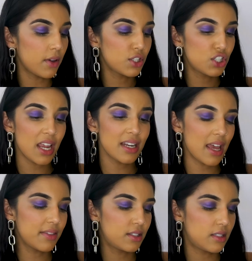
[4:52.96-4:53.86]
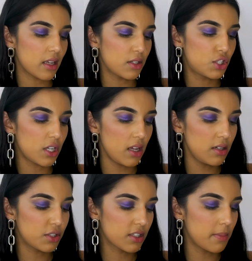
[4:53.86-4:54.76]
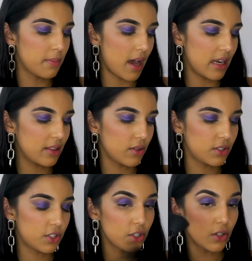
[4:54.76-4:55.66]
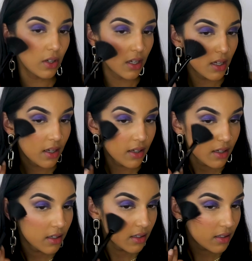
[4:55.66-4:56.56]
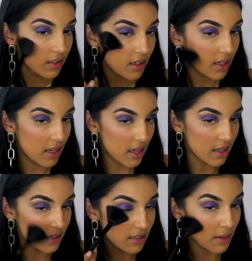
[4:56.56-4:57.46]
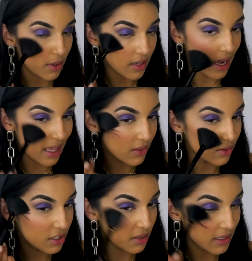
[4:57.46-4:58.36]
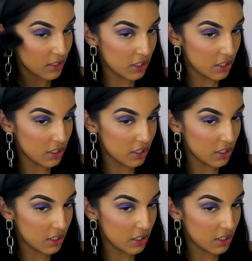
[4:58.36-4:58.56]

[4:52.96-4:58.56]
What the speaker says: first shade and the second shade, just combining those two. And I'm gonna add those to my